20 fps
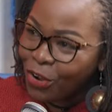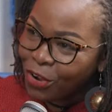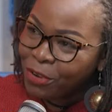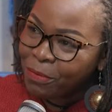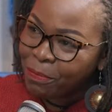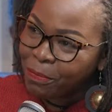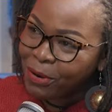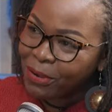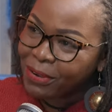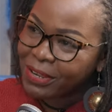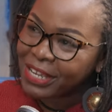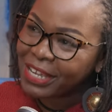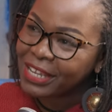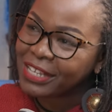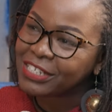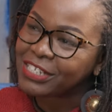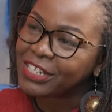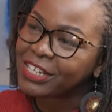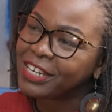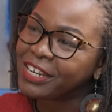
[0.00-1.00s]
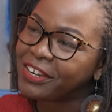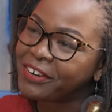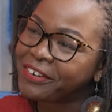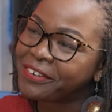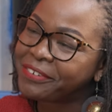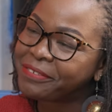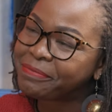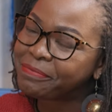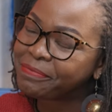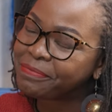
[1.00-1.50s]
cock blocking,
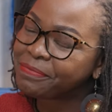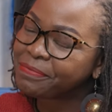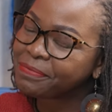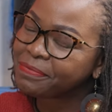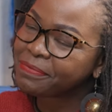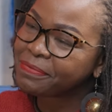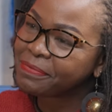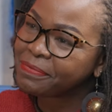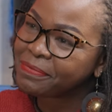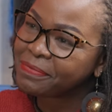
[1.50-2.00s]
Jagero it,